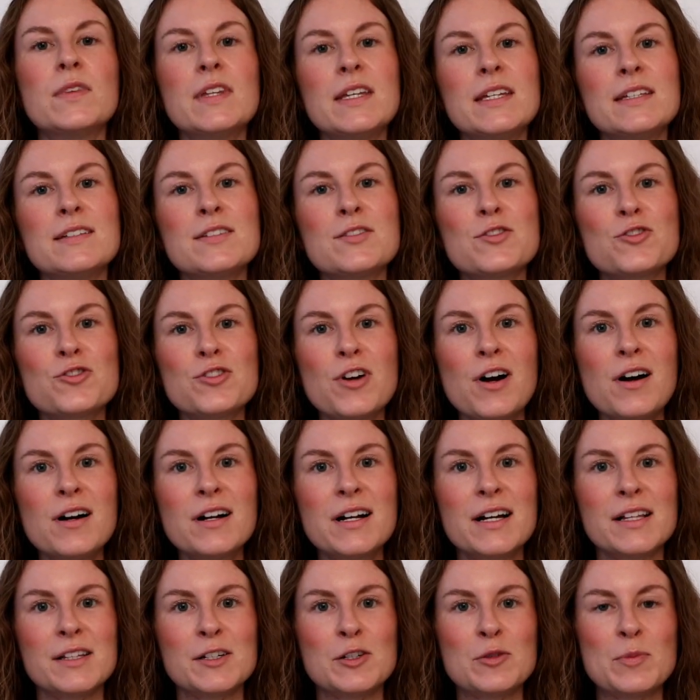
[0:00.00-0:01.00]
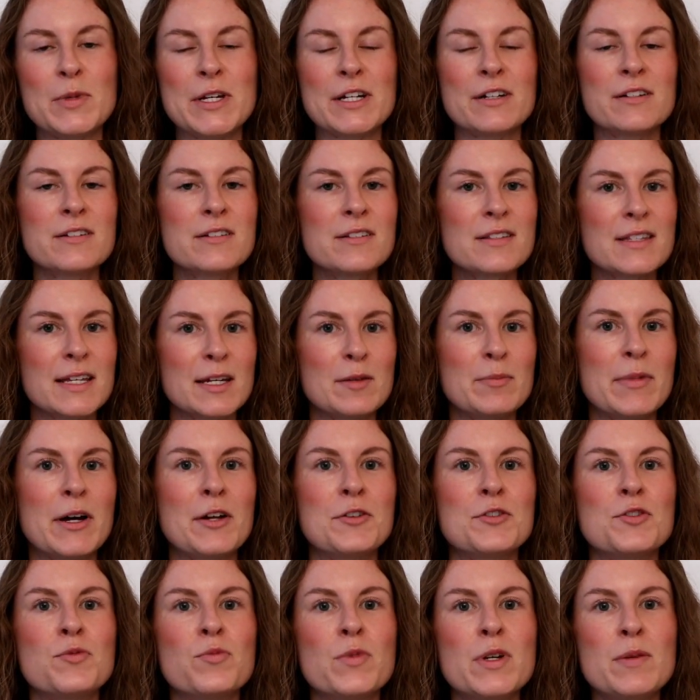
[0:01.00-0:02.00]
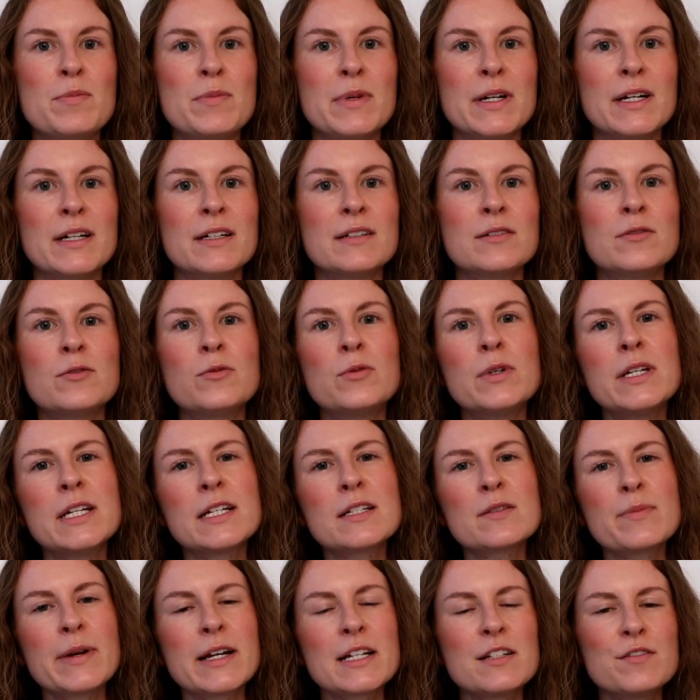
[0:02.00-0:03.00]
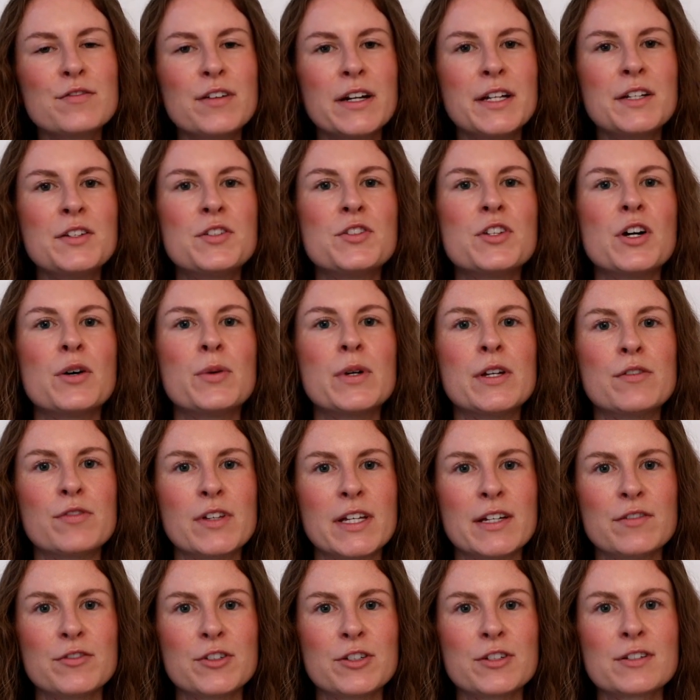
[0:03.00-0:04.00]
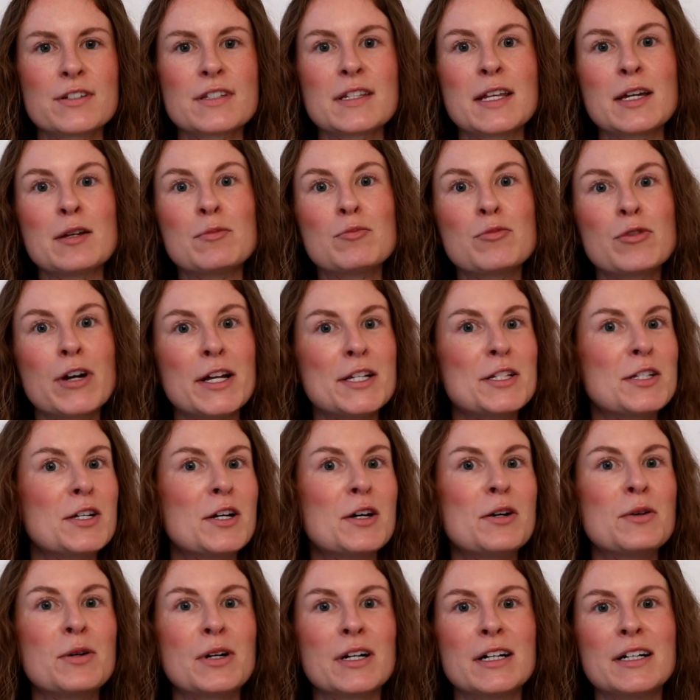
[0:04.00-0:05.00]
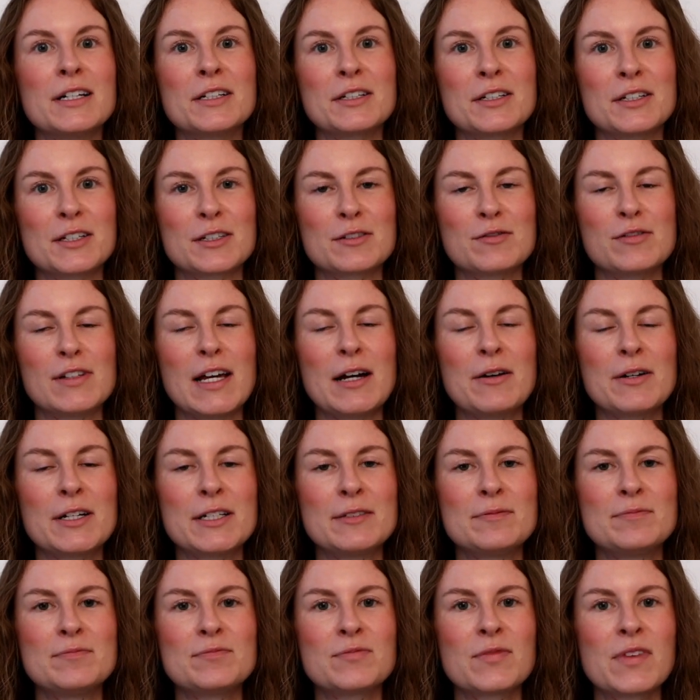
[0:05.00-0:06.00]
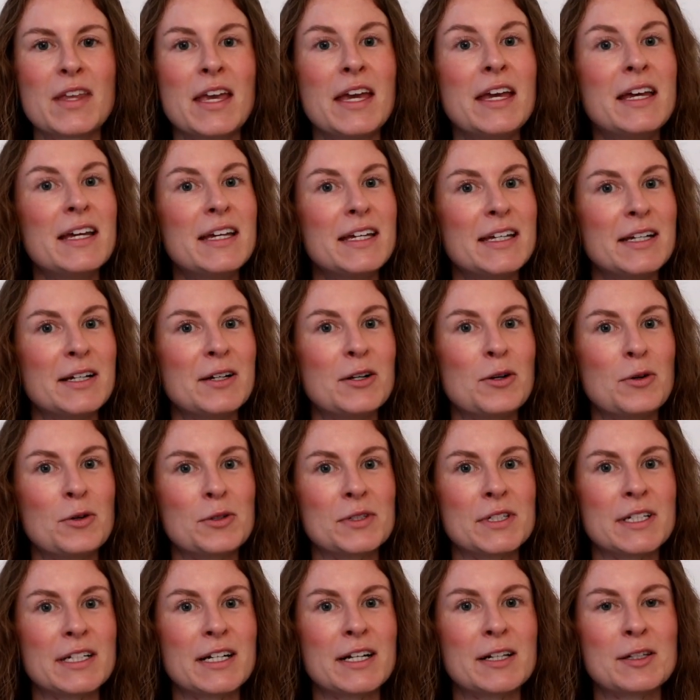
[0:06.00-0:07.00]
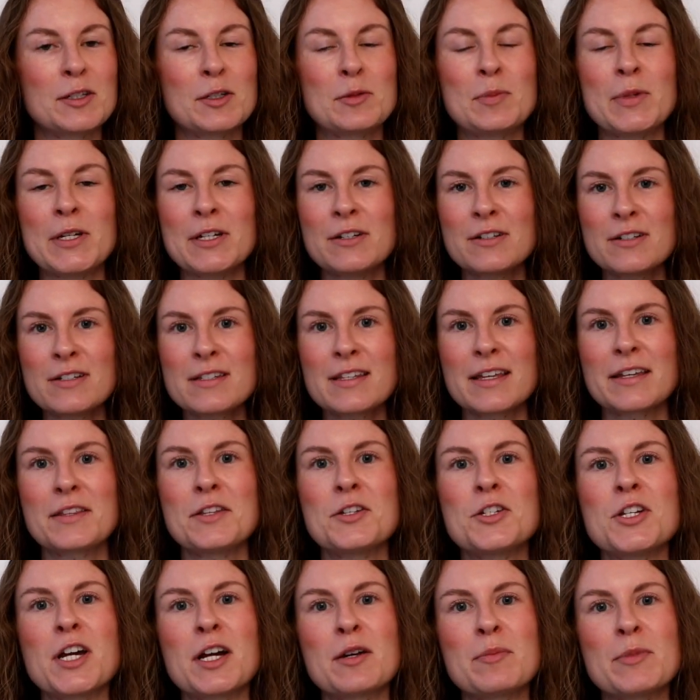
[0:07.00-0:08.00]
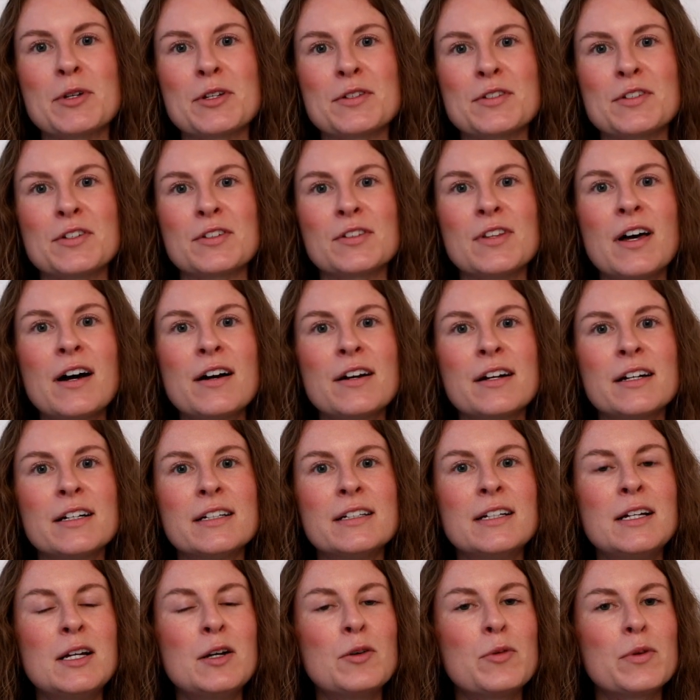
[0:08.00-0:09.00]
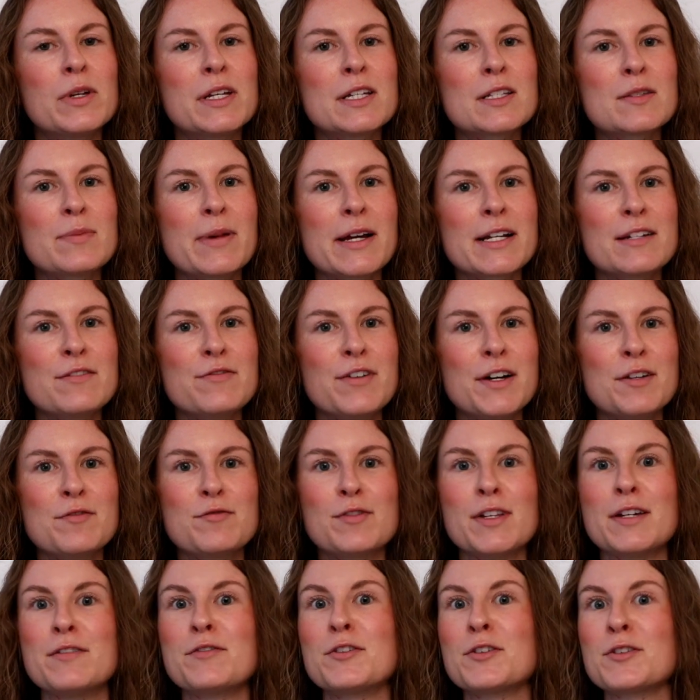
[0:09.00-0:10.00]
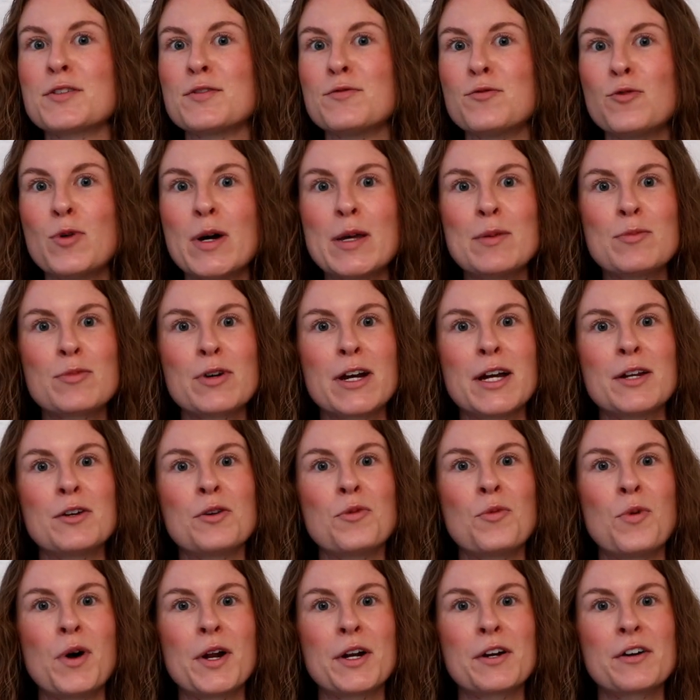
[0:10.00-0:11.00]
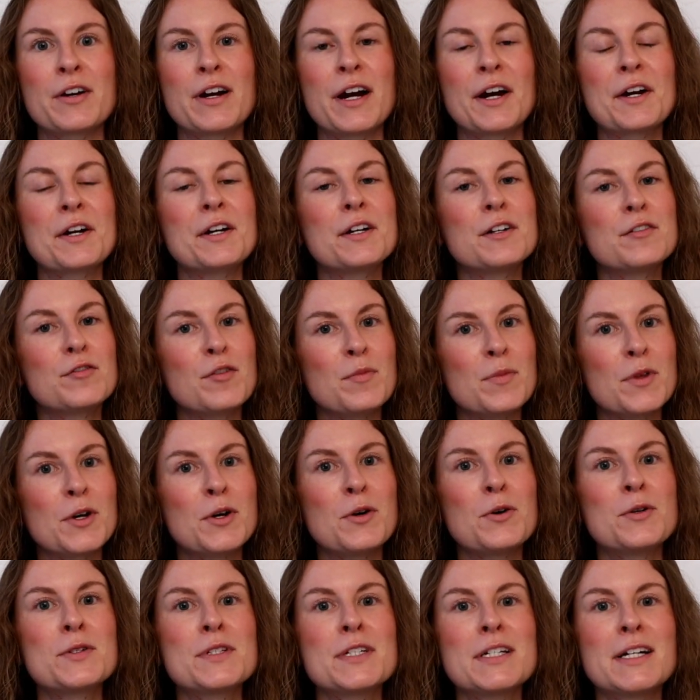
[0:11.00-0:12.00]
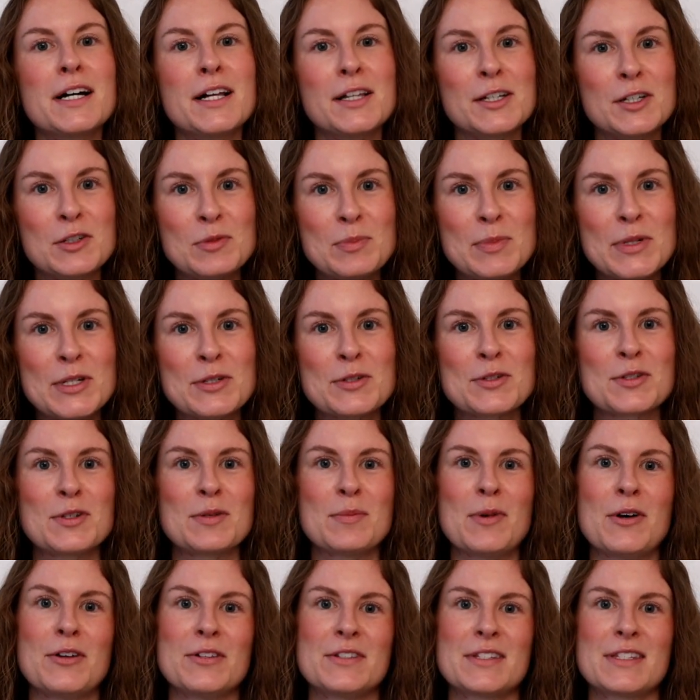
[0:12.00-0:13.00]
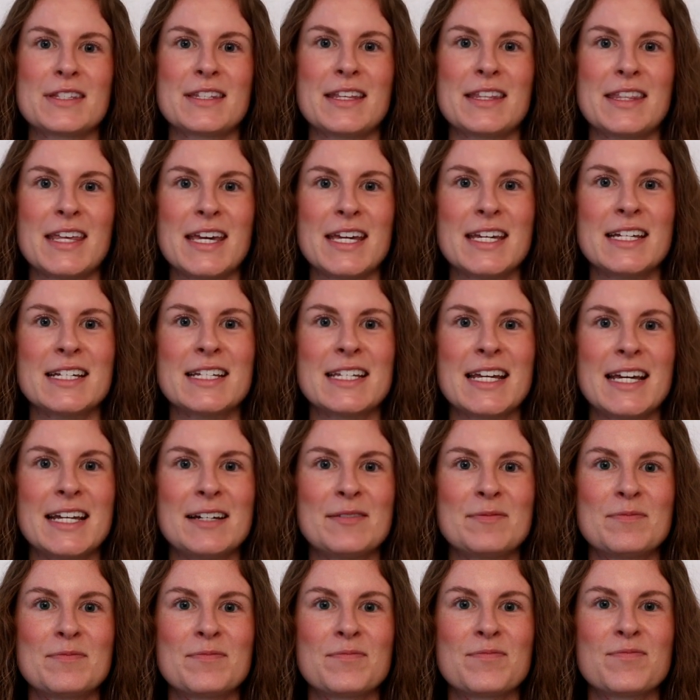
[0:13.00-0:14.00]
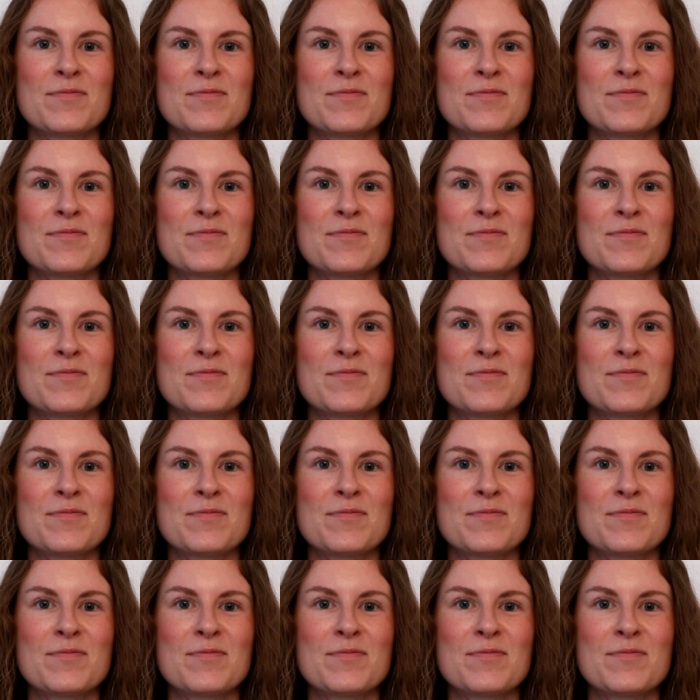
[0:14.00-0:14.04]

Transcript: In straw-colored beers, like Belgian wheat beer, we'd expect to find doughy flavors, like bread dough or uncooked flour. In golden-colored beers, like the Czech Pilsner Lager, we'd expect to find flavors of white bread or watercracker from the golden-colored Pilsner malts that they contain.